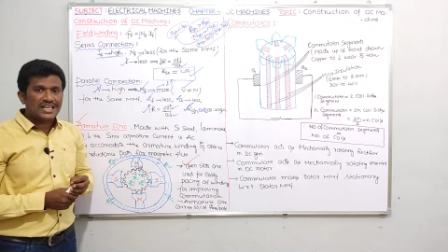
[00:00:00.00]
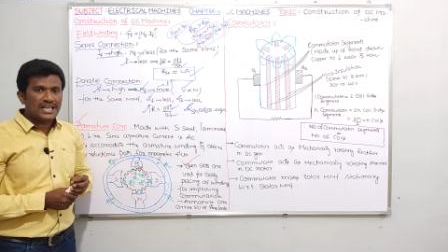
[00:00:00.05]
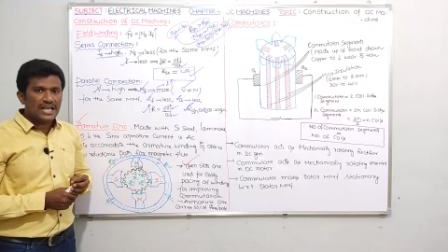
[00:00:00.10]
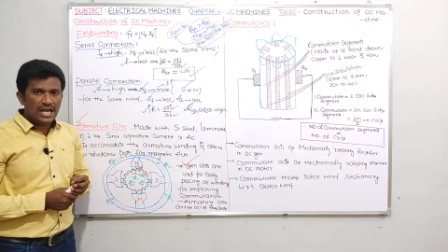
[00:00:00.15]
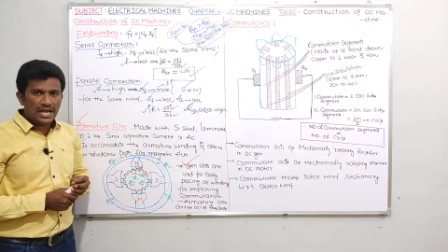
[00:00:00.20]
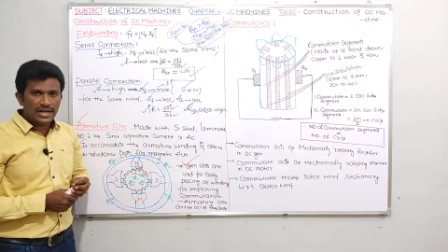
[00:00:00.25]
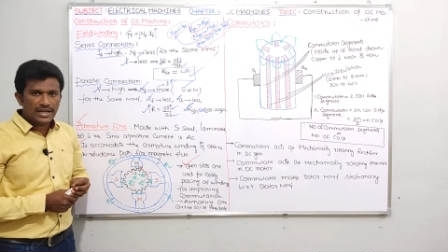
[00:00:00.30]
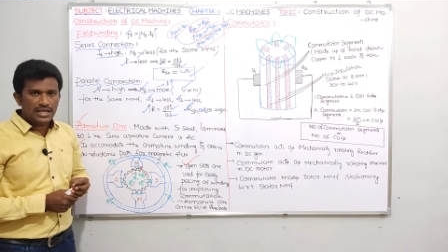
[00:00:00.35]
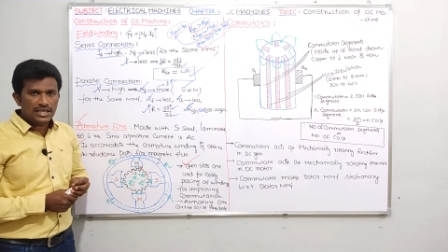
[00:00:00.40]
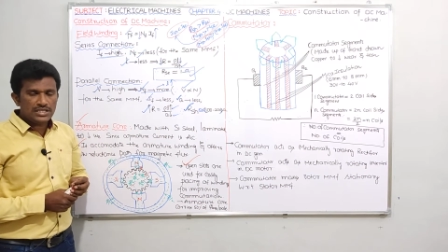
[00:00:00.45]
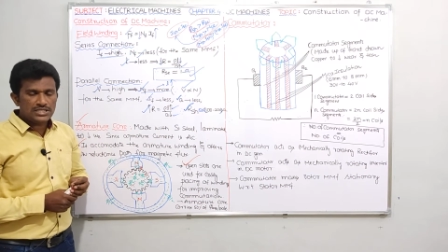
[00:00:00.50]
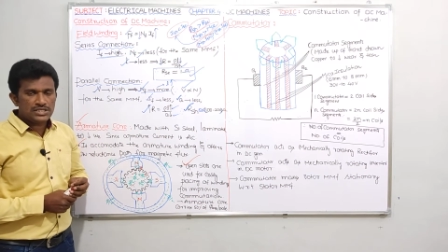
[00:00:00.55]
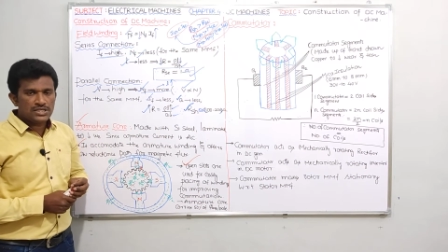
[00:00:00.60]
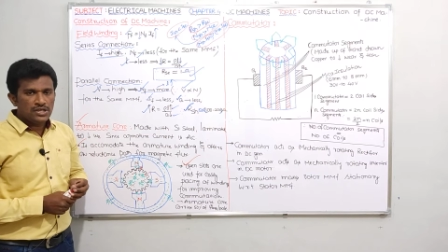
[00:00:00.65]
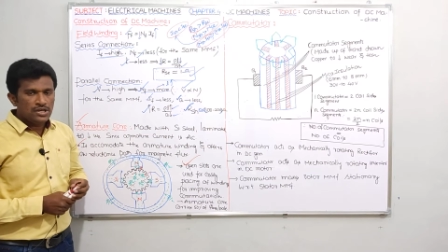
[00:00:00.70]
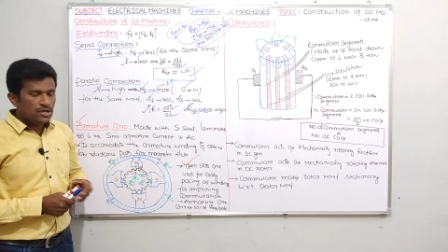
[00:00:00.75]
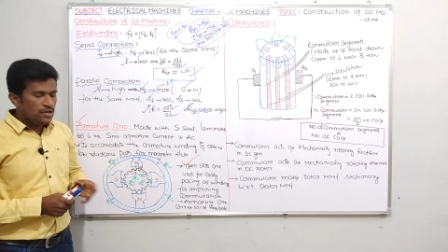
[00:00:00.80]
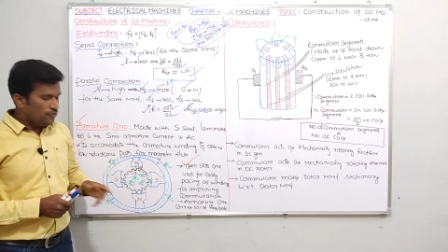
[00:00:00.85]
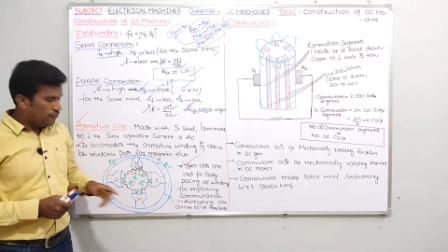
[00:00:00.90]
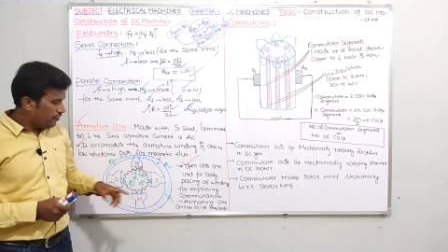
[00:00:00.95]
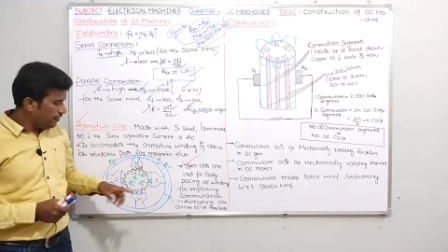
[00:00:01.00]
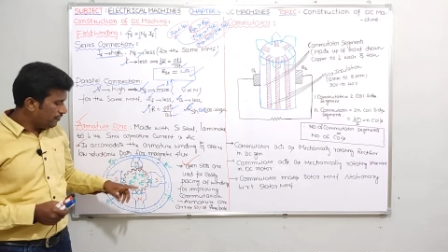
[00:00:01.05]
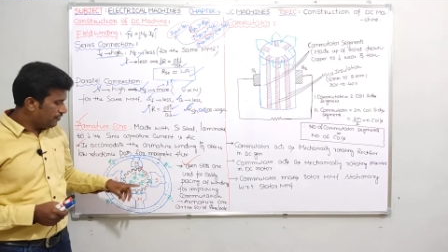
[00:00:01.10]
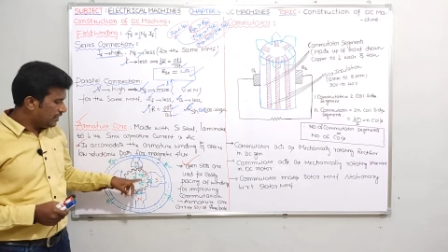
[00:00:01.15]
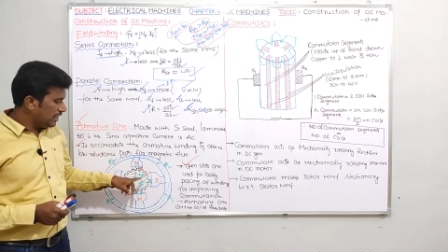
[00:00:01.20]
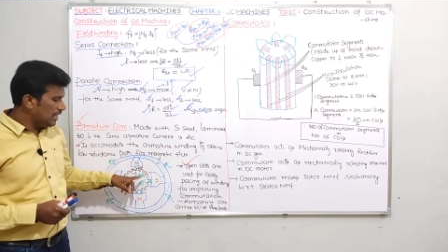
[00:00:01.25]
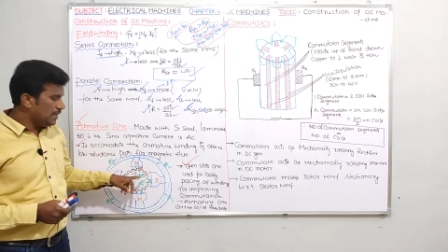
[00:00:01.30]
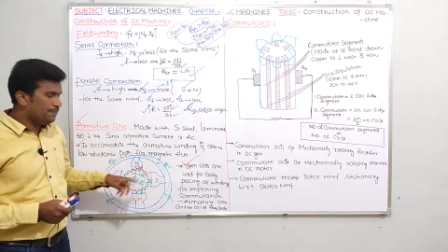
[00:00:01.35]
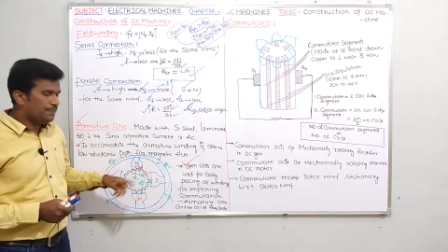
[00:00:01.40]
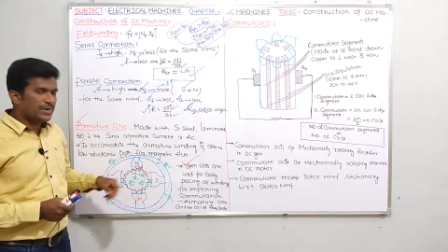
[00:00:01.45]
carries
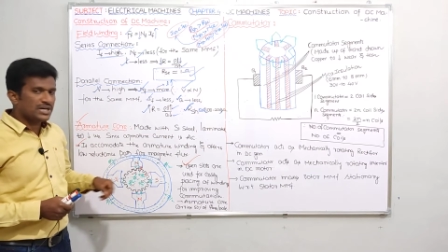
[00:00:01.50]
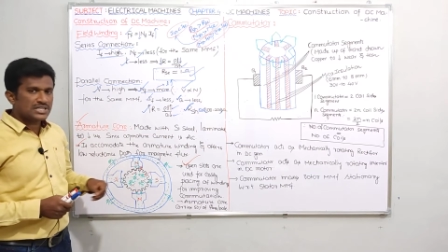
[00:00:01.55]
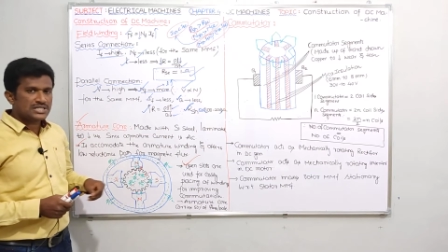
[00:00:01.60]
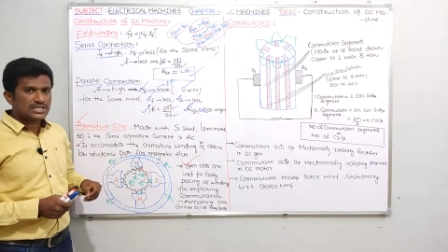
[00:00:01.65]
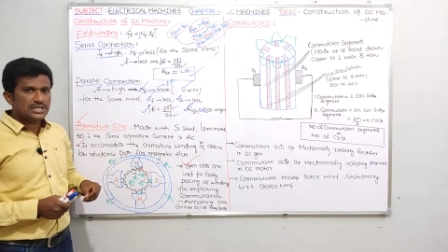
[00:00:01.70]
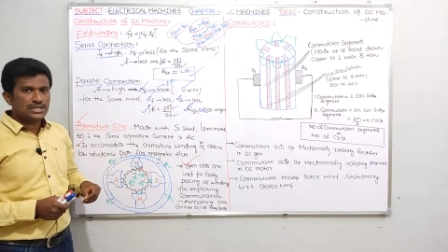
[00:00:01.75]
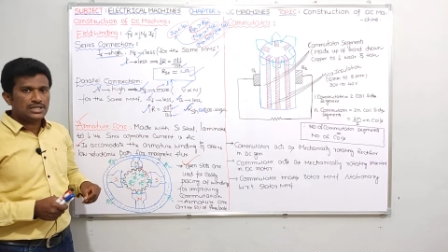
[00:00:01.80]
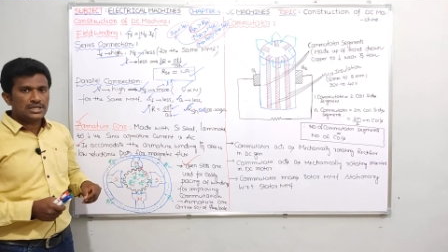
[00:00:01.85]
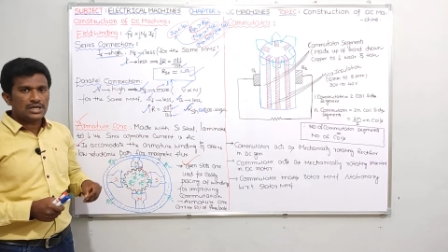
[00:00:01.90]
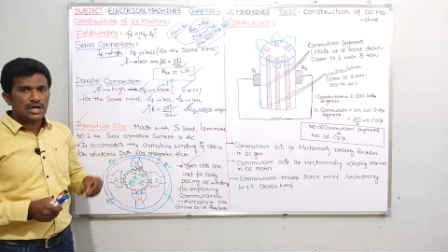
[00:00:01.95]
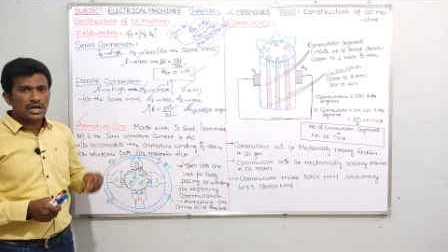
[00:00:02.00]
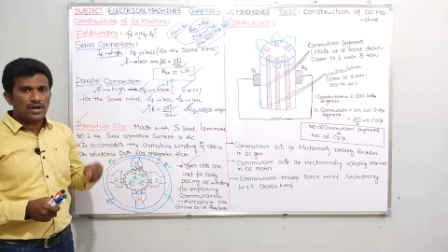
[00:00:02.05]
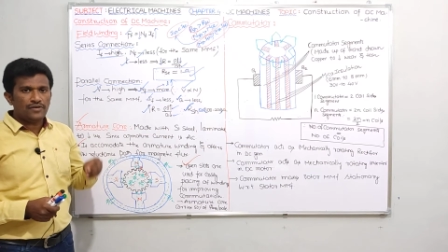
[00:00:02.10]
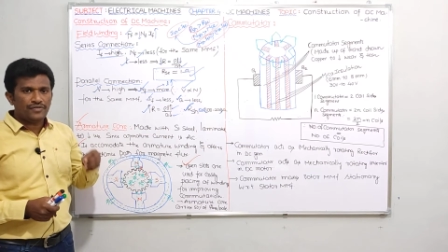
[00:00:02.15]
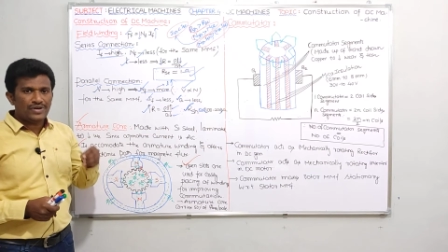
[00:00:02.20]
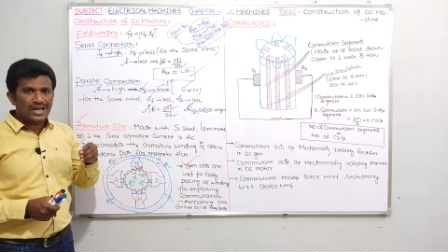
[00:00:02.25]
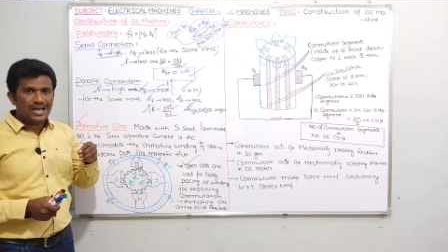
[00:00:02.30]
50% of